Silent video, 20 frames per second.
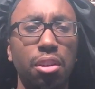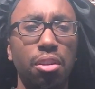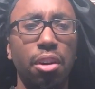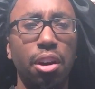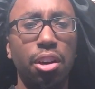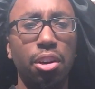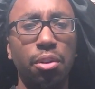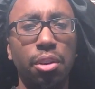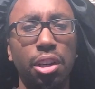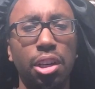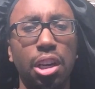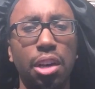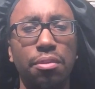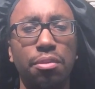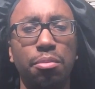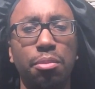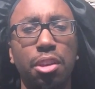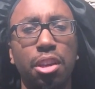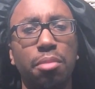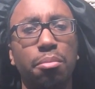You know, I know he
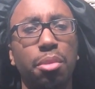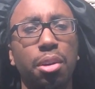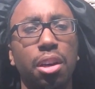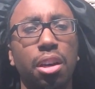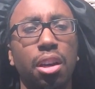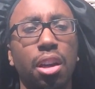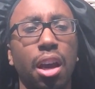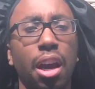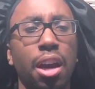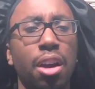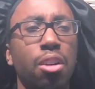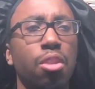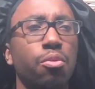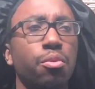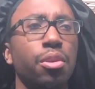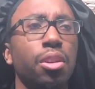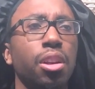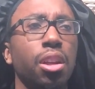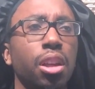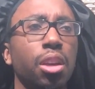loves me, but it
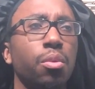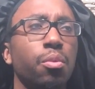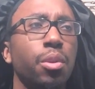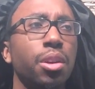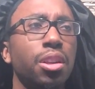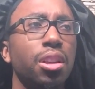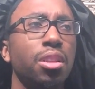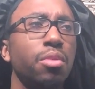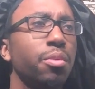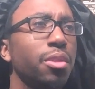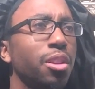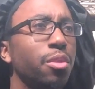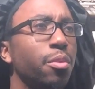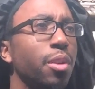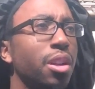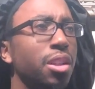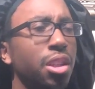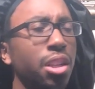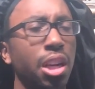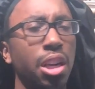doesn't really
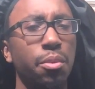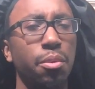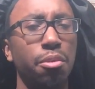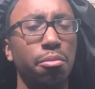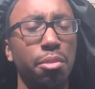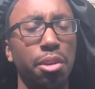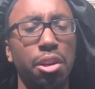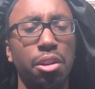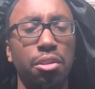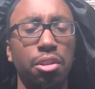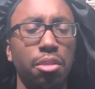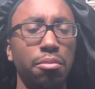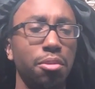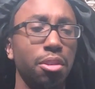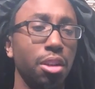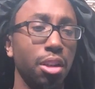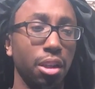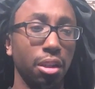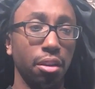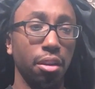resonate with me or
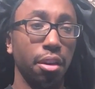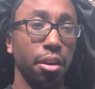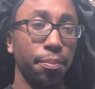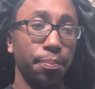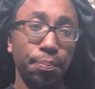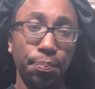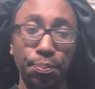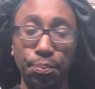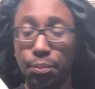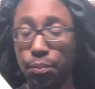something like that.